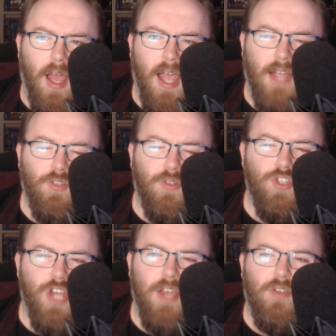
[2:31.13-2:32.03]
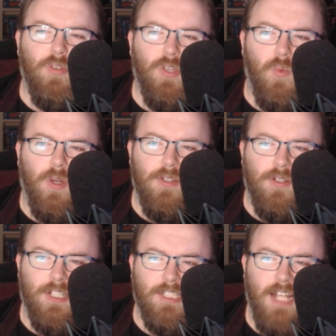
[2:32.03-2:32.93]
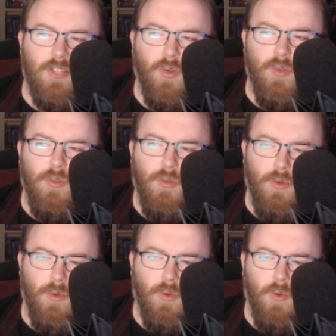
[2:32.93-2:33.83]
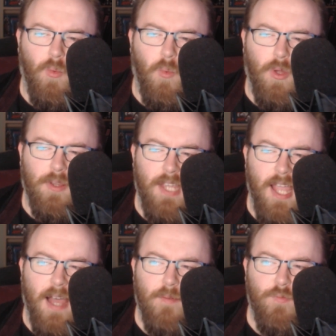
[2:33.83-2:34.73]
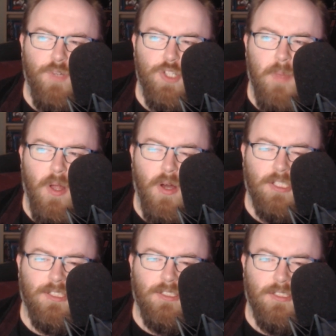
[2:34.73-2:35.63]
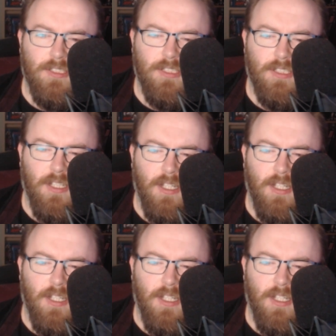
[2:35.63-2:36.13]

I do genuinely wonder, because I don't know what the average person's